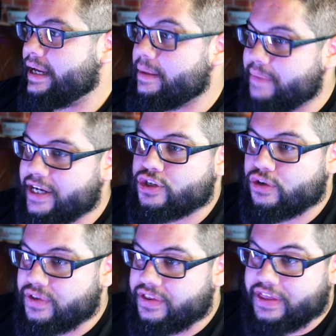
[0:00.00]
and make
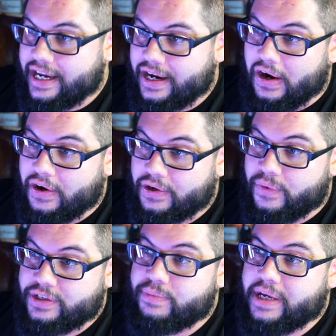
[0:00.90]
sure that they are
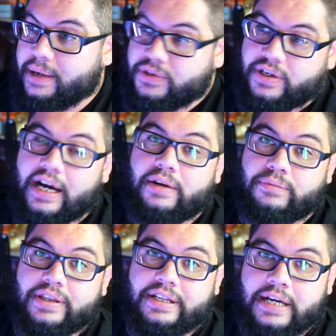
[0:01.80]
going to be able to cut
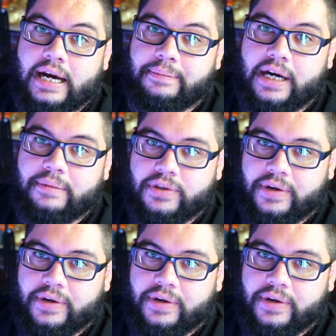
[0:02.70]
when the time comes.